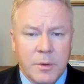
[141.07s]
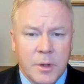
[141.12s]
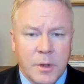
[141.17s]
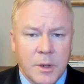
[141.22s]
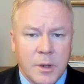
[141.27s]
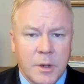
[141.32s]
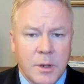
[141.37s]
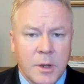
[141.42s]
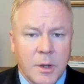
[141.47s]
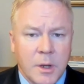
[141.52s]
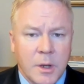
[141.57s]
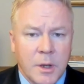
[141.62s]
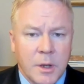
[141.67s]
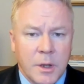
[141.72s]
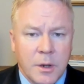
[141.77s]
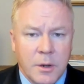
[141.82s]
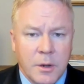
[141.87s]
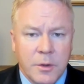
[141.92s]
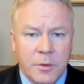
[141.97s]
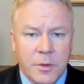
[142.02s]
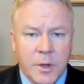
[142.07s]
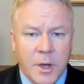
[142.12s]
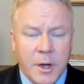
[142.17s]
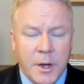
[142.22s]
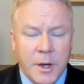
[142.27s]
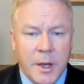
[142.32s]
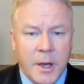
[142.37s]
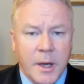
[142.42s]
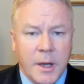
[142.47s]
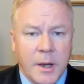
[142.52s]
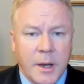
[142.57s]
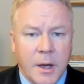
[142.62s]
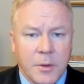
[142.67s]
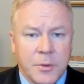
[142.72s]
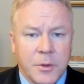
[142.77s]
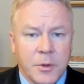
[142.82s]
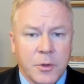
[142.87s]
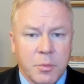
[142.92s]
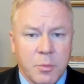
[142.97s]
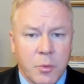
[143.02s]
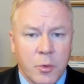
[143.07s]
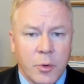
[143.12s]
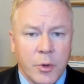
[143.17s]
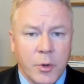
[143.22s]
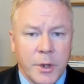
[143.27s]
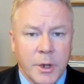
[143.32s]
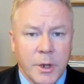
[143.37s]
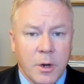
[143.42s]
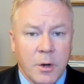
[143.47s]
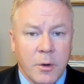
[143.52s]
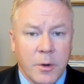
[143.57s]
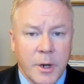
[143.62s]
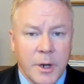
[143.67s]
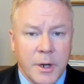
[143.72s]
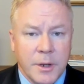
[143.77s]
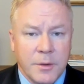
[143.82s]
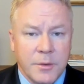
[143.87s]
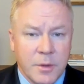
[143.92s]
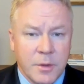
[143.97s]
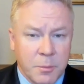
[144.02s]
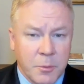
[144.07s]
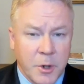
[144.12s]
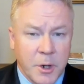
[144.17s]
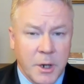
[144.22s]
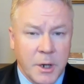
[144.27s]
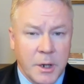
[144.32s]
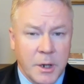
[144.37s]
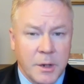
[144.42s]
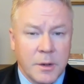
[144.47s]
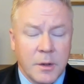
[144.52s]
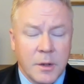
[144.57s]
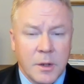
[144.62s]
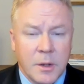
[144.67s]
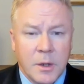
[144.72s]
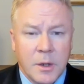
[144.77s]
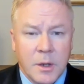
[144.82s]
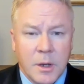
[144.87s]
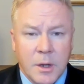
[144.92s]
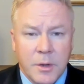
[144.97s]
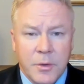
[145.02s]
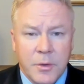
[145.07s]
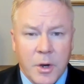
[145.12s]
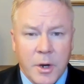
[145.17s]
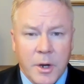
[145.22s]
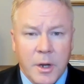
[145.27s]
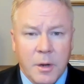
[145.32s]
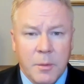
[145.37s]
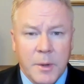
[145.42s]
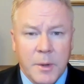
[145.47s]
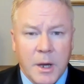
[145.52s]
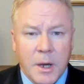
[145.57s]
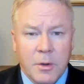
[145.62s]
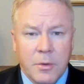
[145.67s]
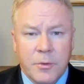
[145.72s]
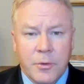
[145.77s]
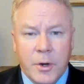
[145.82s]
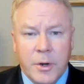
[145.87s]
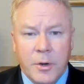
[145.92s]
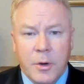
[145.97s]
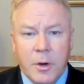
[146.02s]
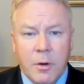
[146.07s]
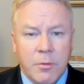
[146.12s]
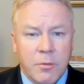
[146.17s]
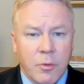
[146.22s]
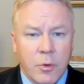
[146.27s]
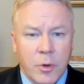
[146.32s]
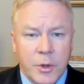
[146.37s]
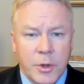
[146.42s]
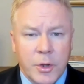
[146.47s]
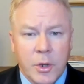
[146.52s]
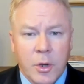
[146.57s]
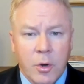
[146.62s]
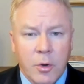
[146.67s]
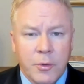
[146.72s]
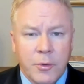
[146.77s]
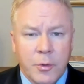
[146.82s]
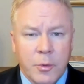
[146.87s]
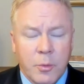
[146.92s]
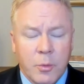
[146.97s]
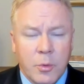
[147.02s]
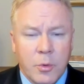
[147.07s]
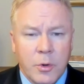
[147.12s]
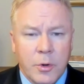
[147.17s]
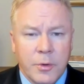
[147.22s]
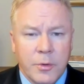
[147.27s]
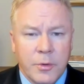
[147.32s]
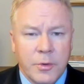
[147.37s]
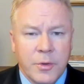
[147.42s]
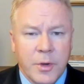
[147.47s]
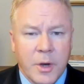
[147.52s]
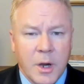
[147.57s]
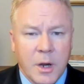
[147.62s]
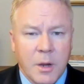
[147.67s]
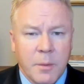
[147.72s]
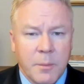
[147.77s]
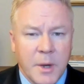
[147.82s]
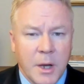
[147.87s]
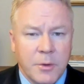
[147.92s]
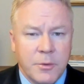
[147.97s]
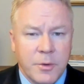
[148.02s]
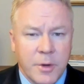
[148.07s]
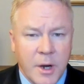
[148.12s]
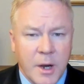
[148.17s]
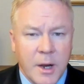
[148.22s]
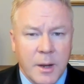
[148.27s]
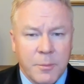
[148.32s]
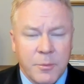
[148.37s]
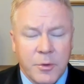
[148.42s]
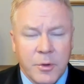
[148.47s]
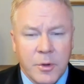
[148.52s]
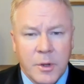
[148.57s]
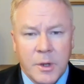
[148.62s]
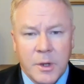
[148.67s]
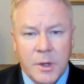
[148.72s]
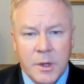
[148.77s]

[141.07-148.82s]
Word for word: And you know, he's got an ad out this morning already, Tim Ryan, uh, talking about trying to avoid the culture wars and talk about jobs